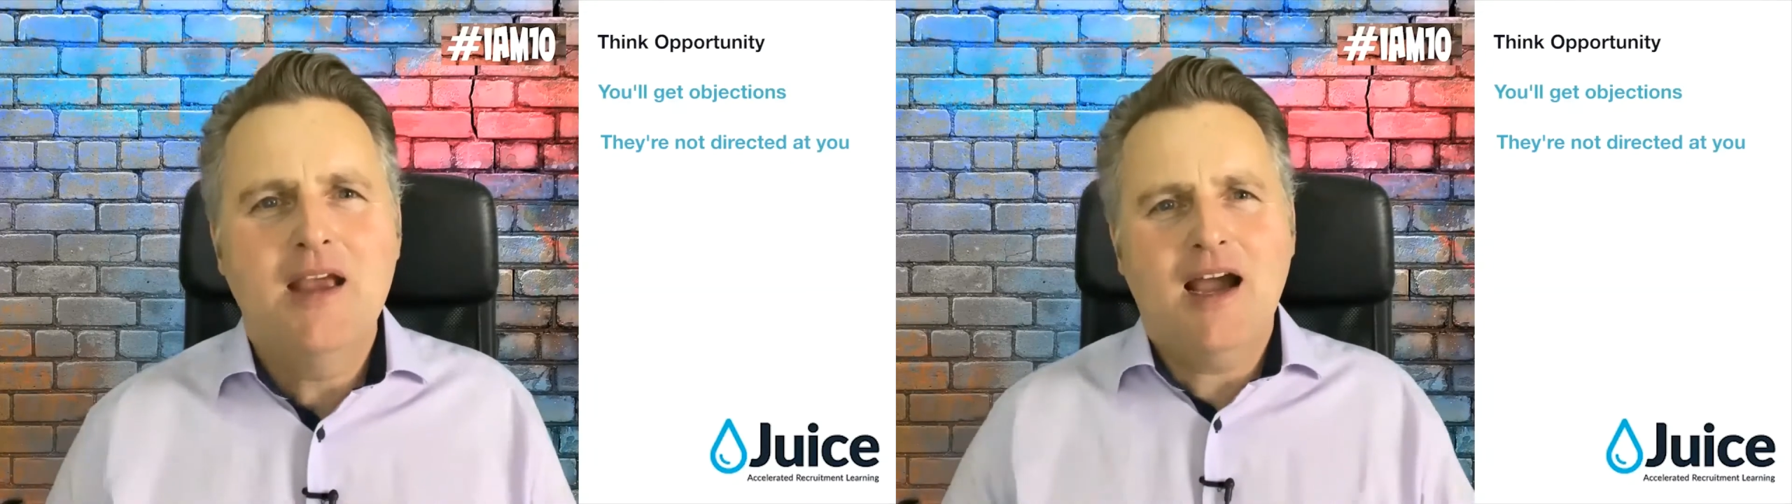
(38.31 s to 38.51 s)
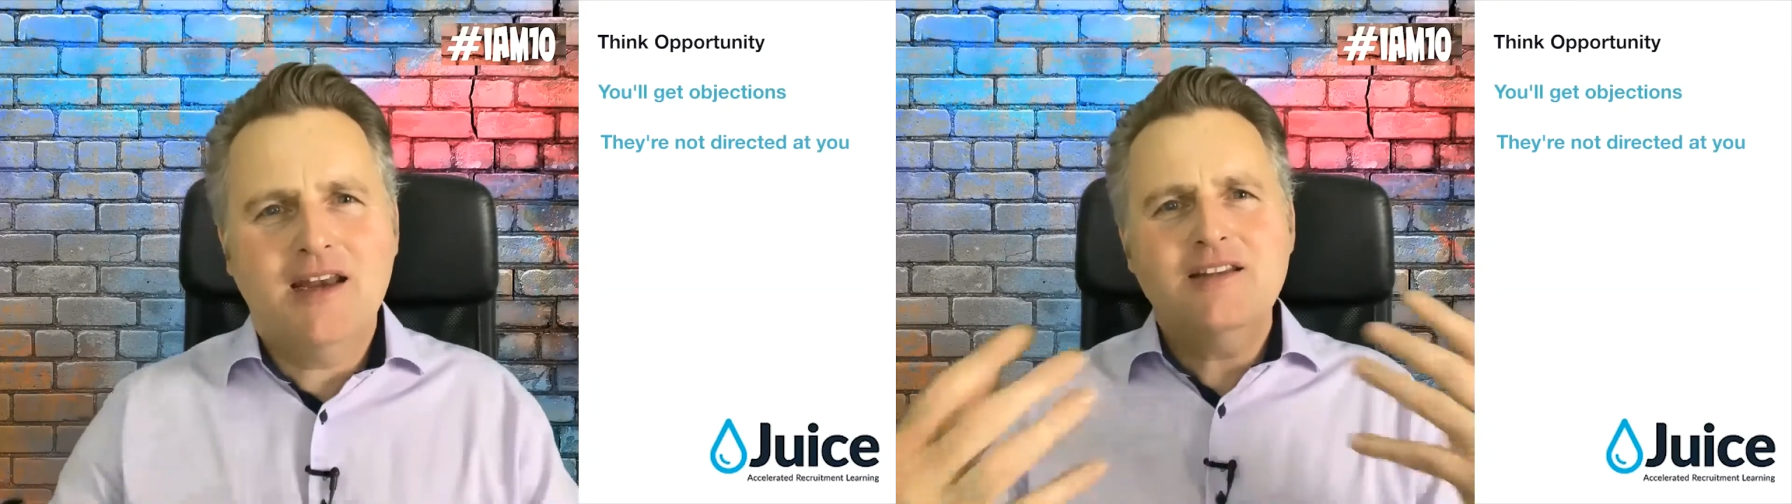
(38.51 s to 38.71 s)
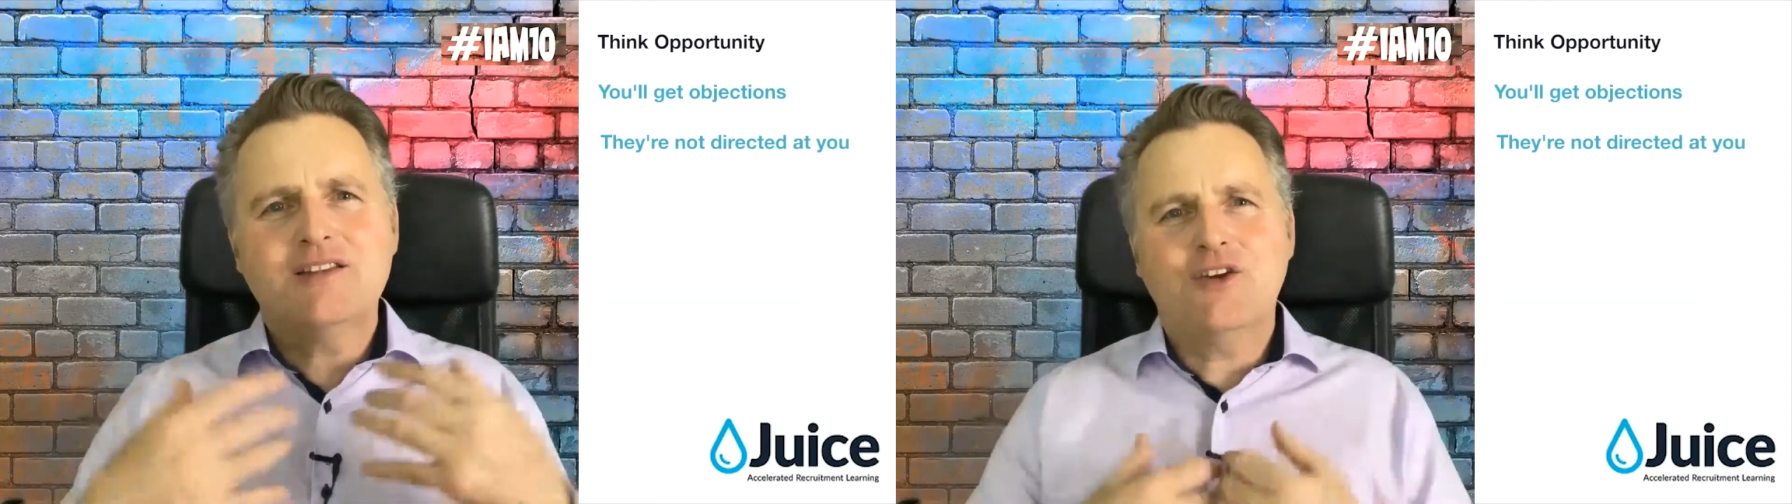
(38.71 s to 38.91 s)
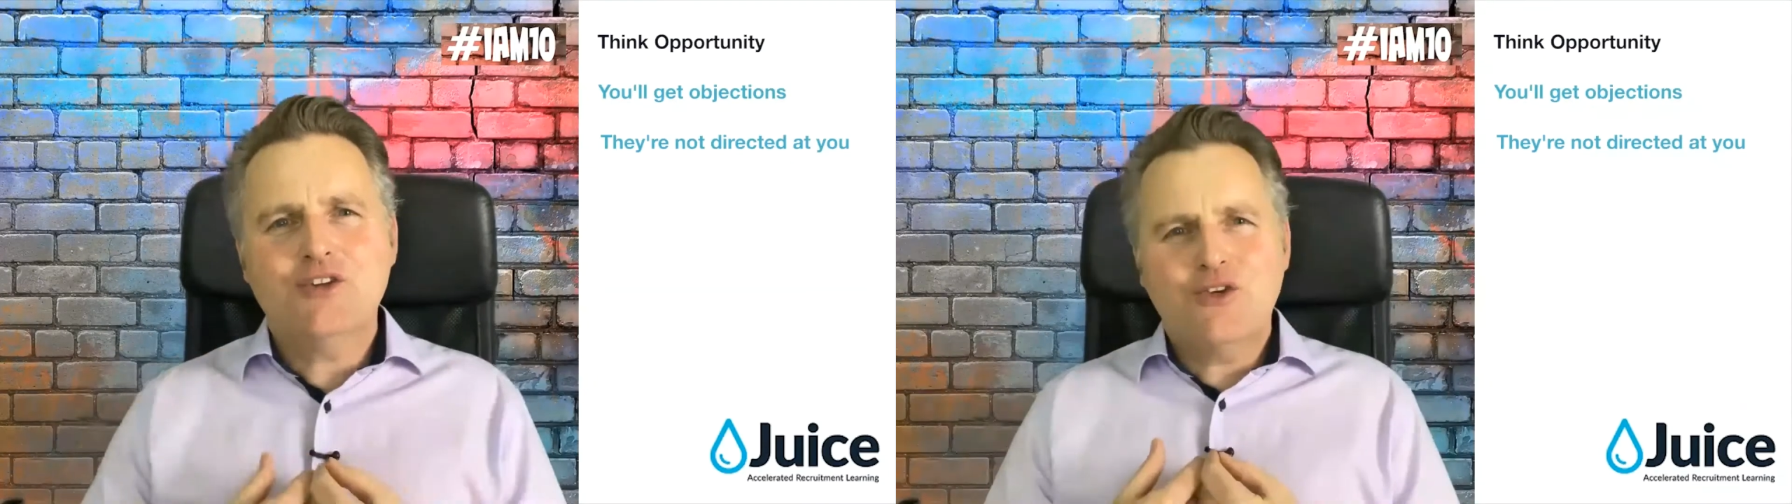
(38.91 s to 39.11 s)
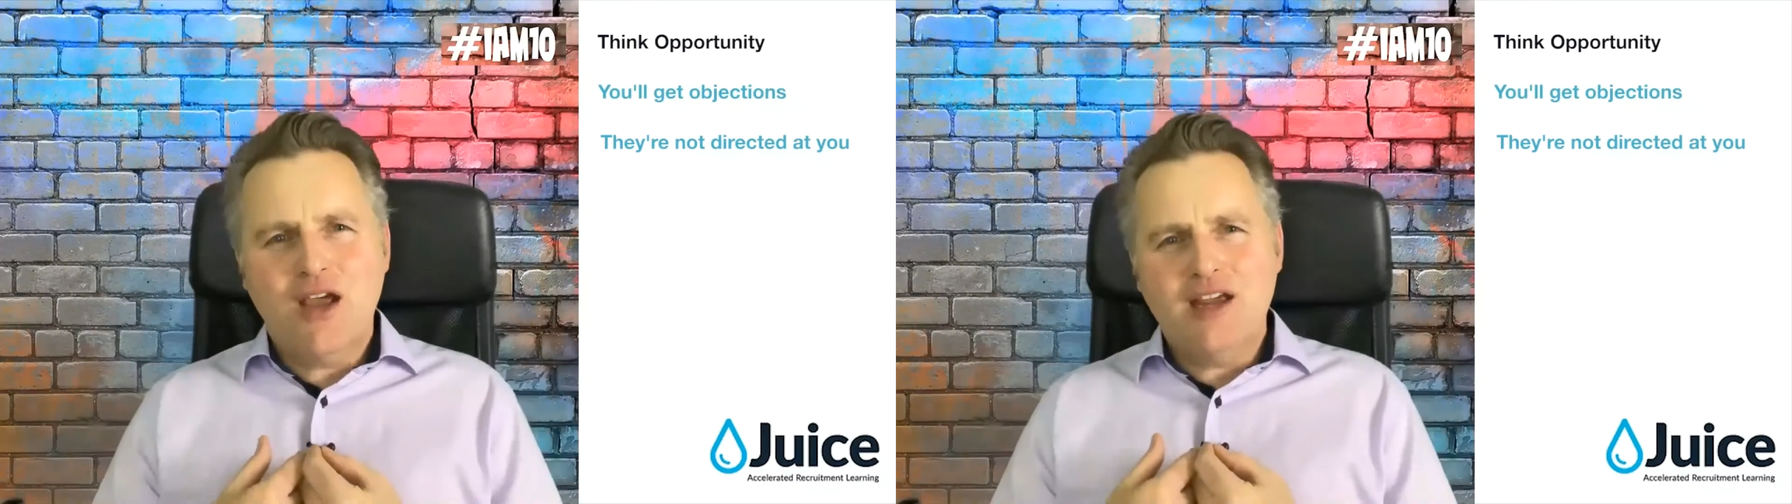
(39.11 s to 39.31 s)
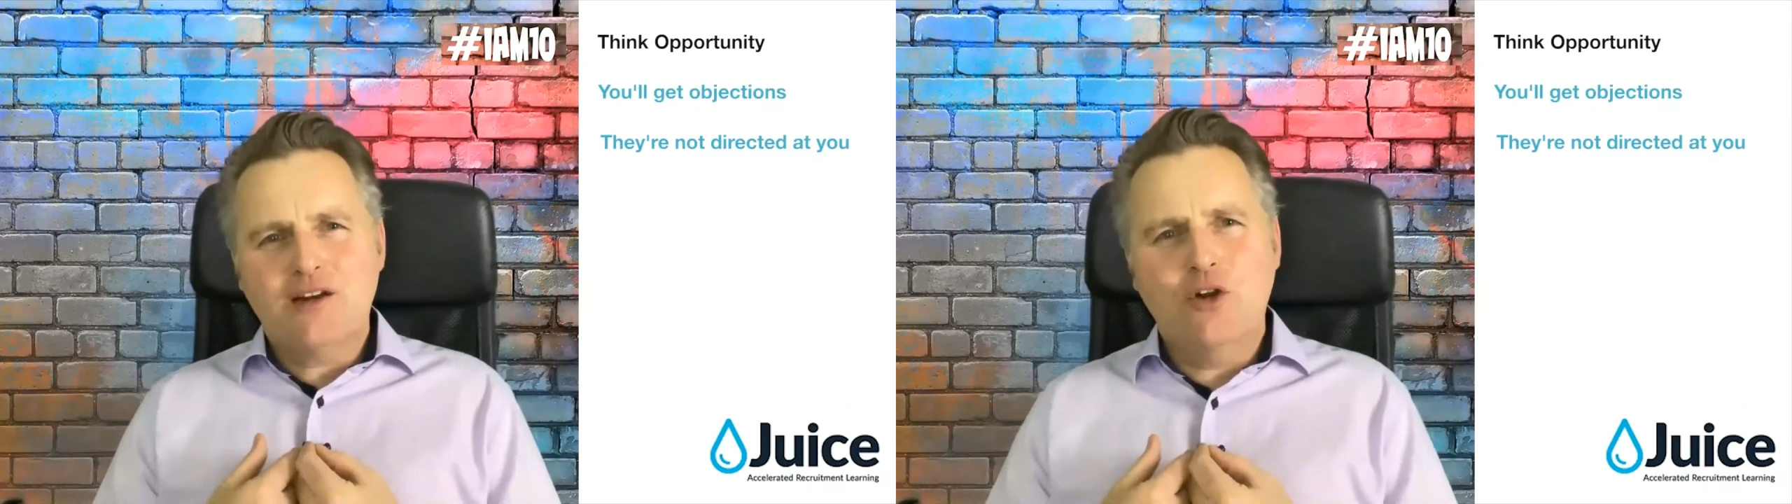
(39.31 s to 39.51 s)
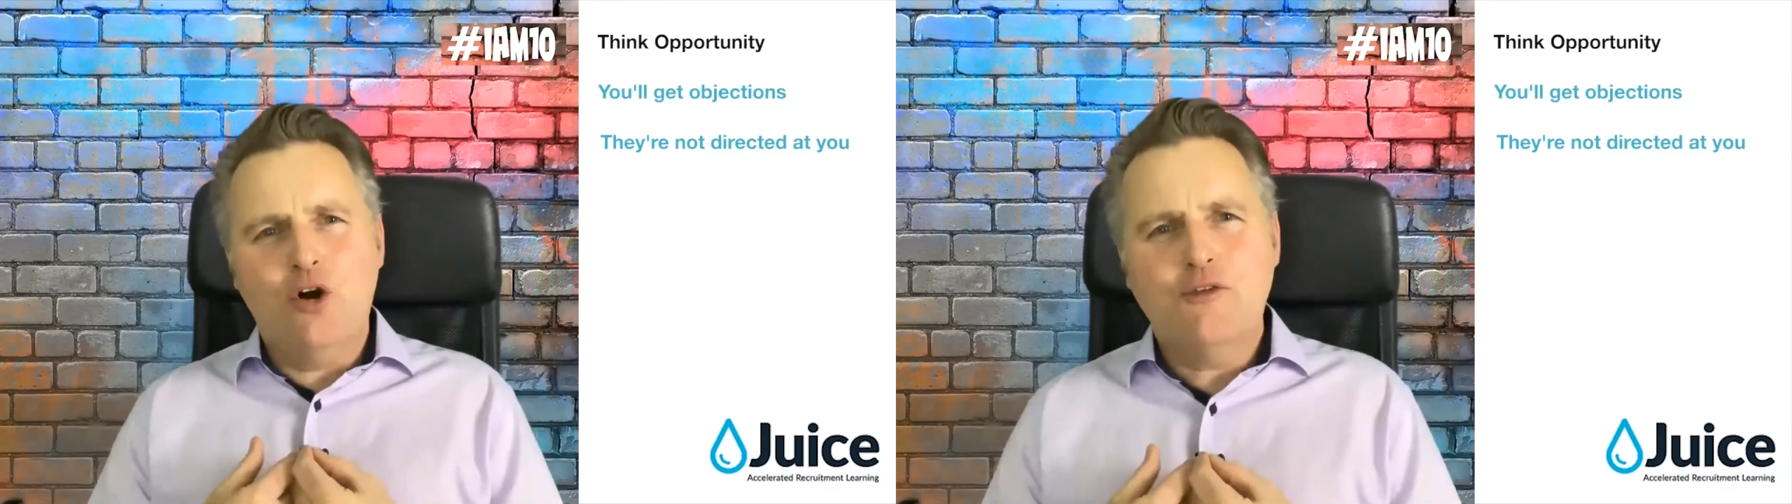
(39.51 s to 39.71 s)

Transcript: And inside your head, a lot